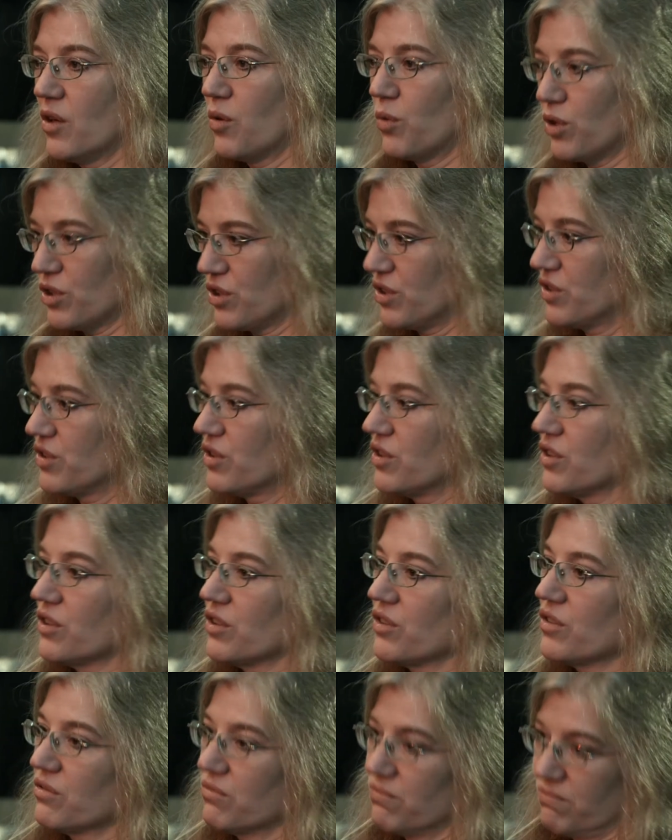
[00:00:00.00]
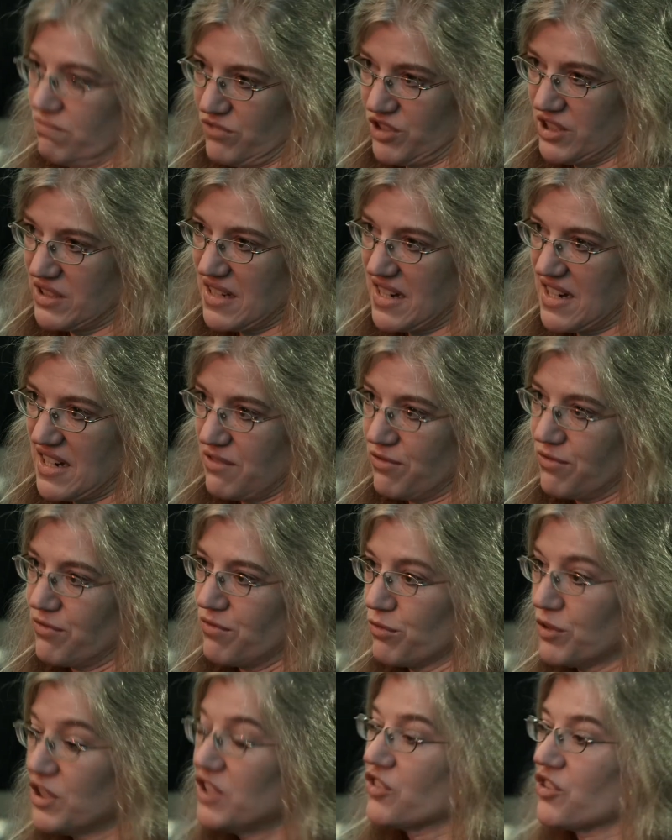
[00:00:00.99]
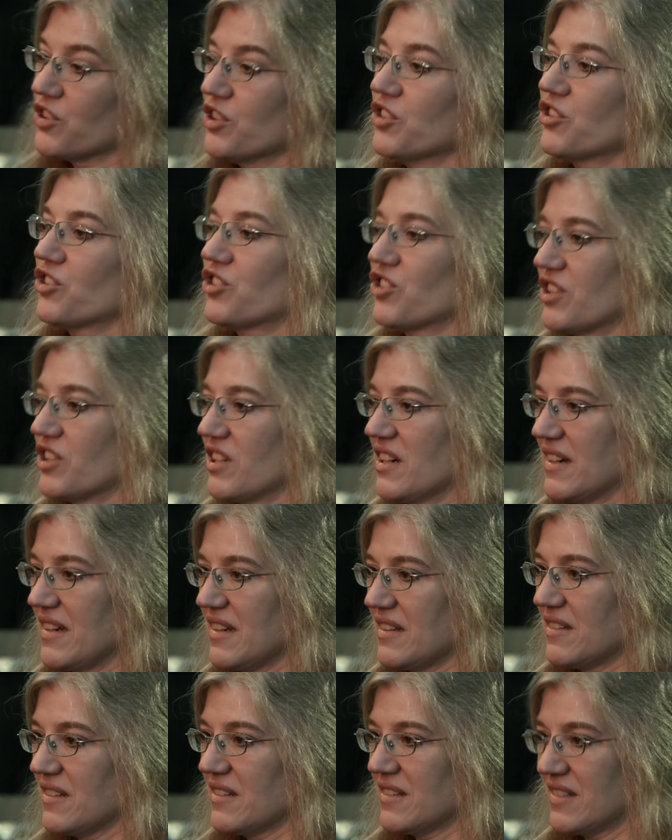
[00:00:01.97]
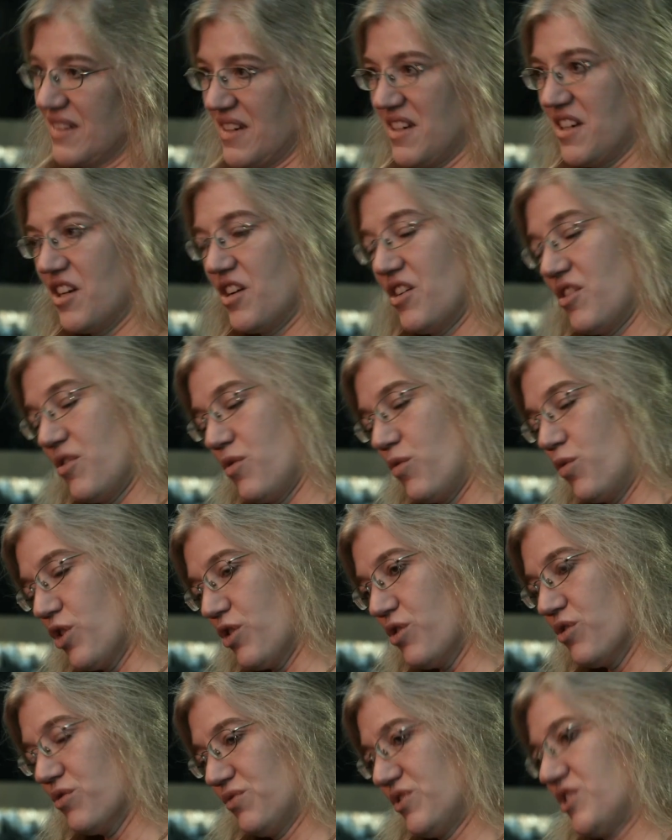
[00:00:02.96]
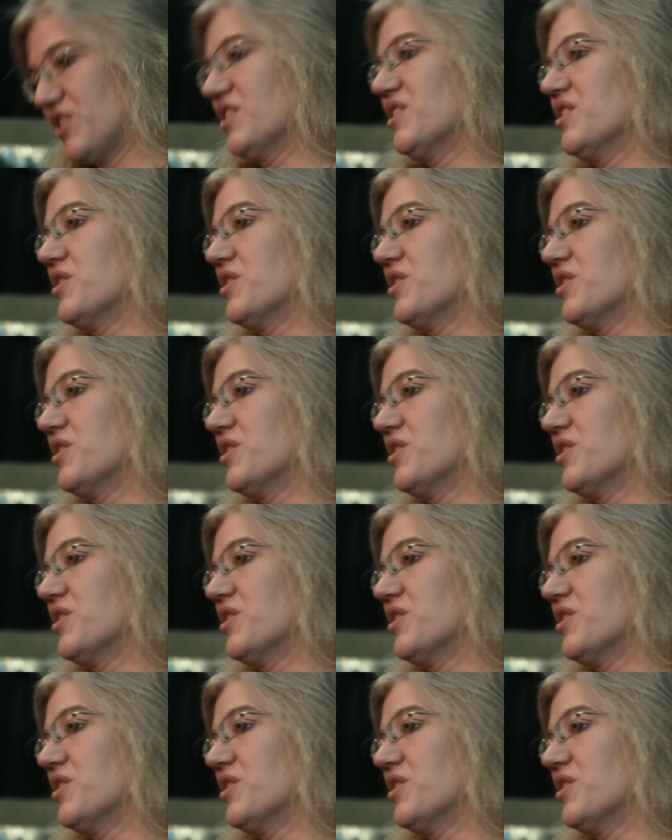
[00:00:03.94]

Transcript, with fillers: what the staff research and what